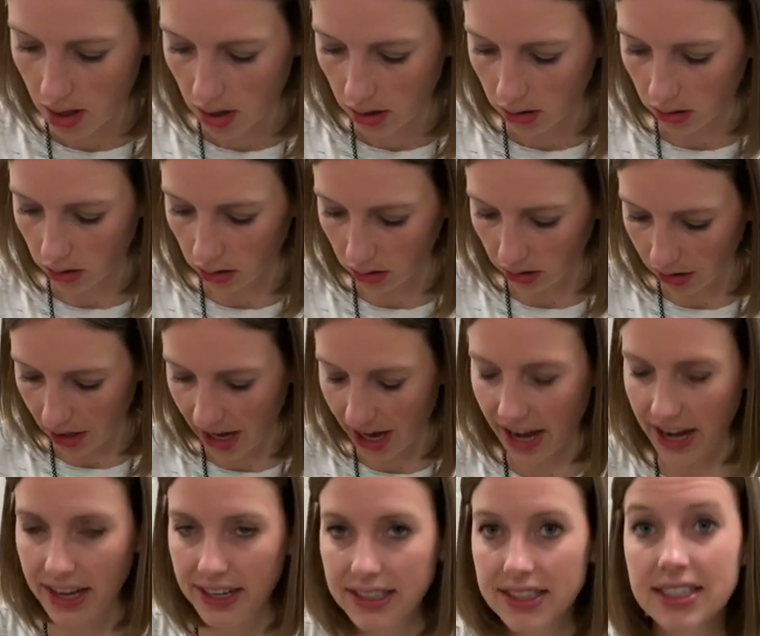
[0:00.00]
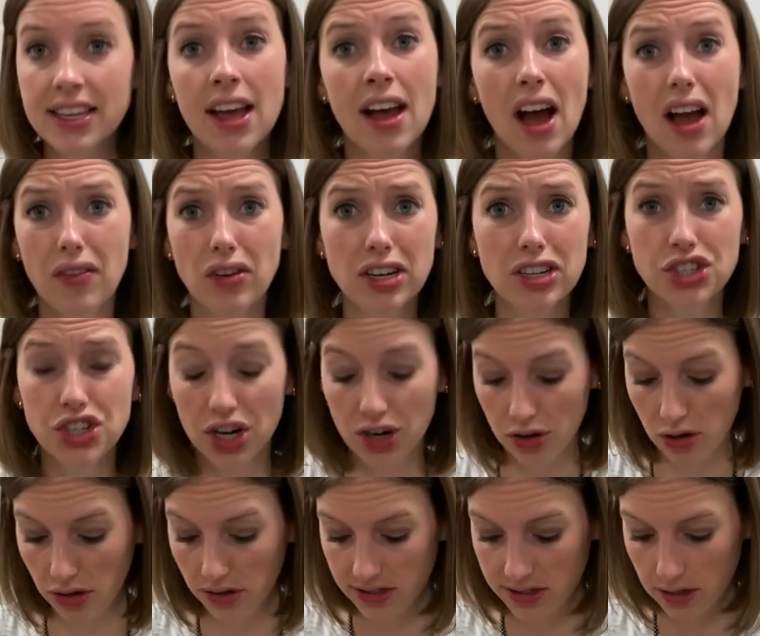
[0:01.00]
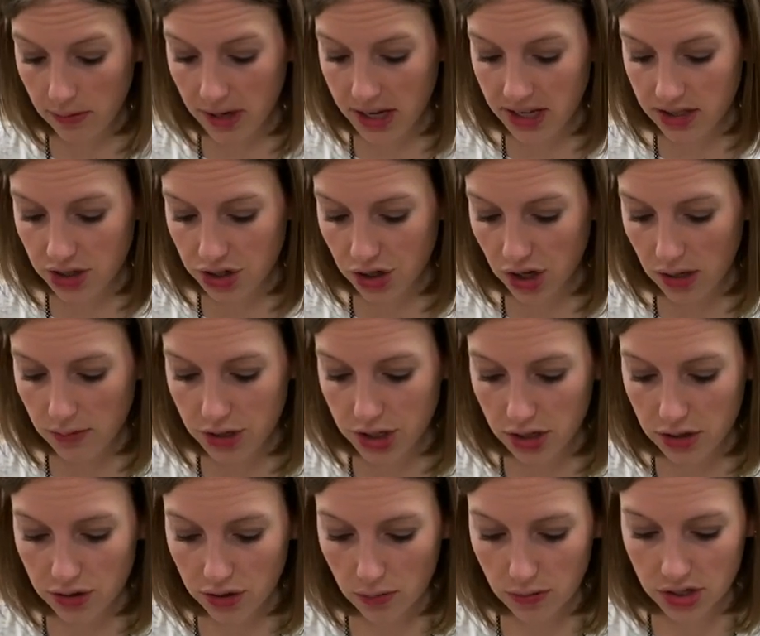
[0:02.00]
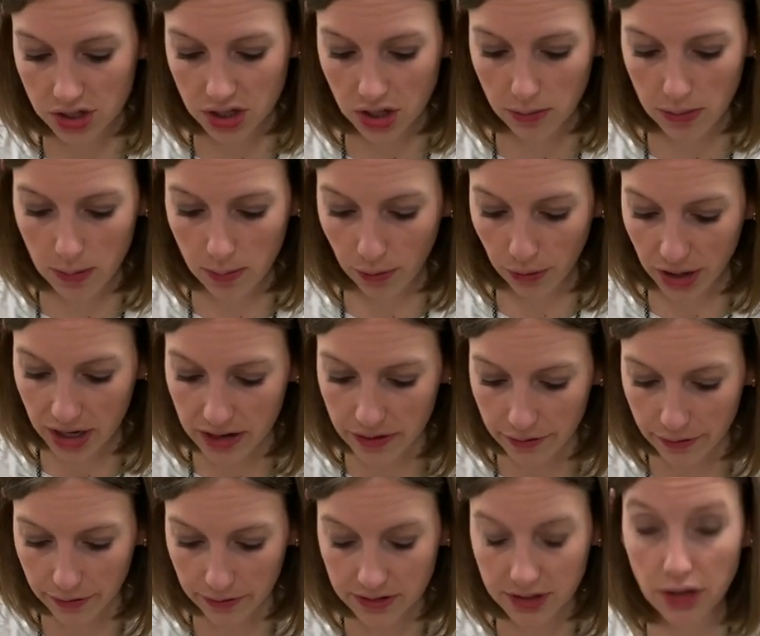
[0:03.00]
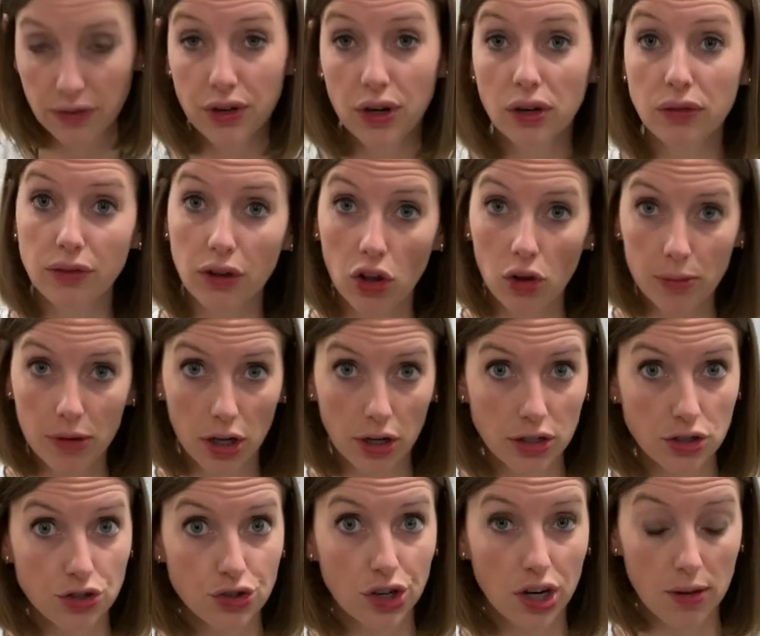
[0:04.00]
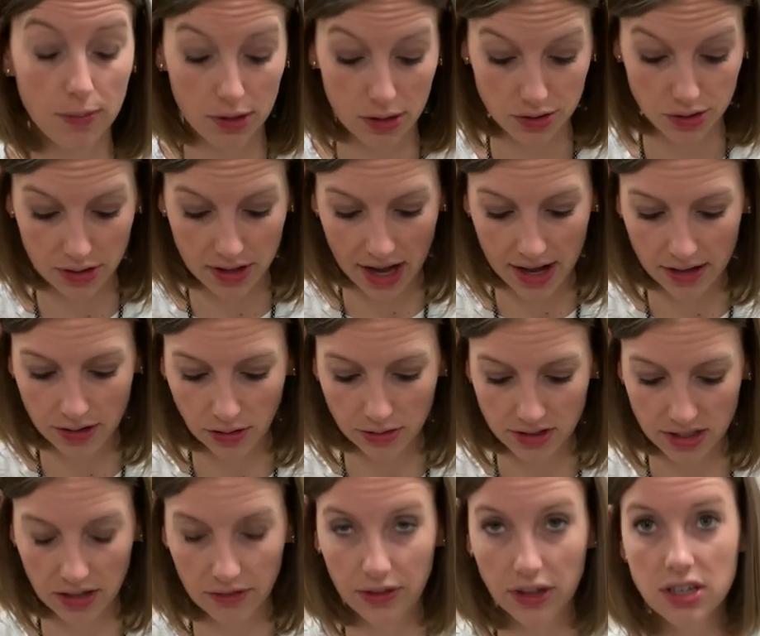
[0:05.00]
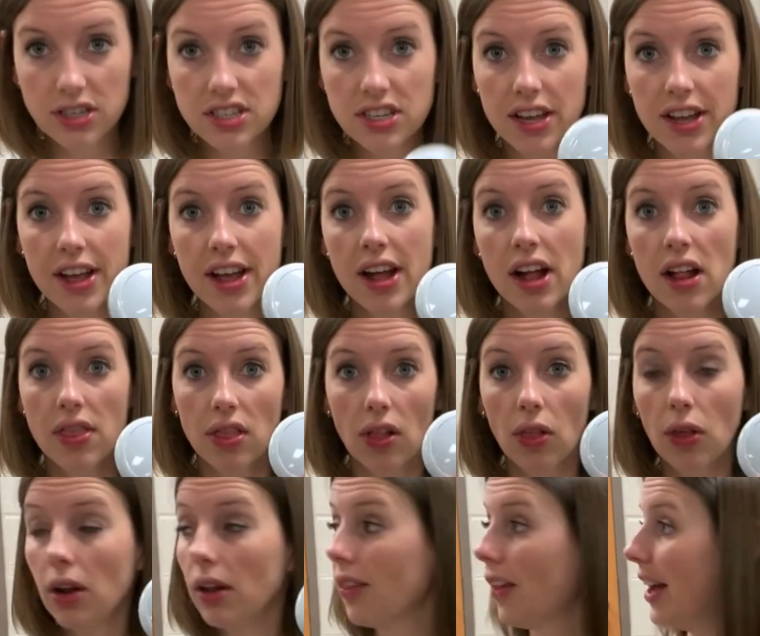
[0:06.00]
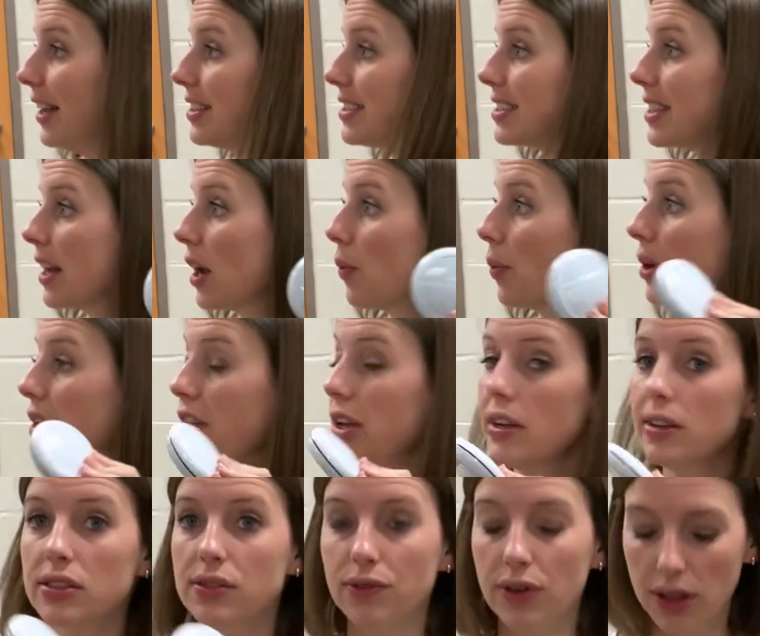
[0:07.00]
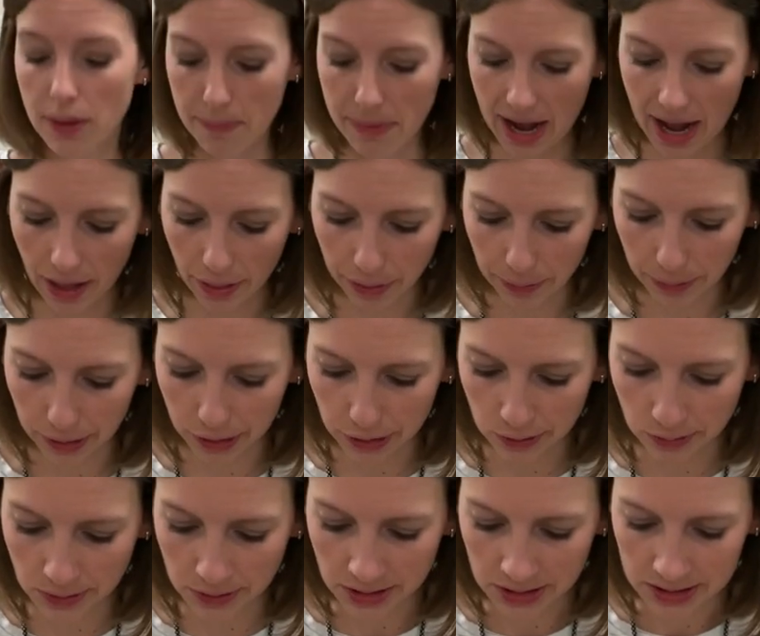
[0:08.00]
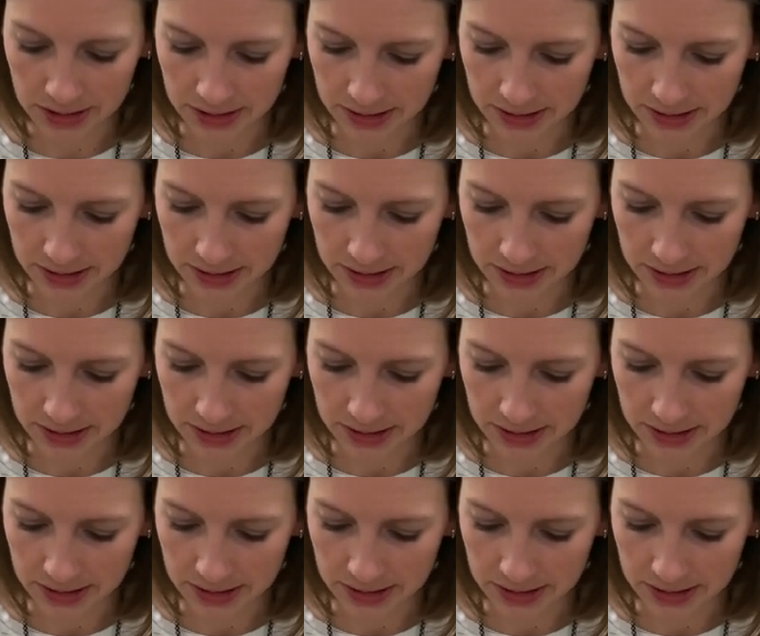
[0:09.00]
little lights. I've already shared all this on my Instagram too, so I'm just gonna be brief. So if you don't follow me on Instagram, go do that, you'll see it first. The little lights that I wanna use for the bathroom,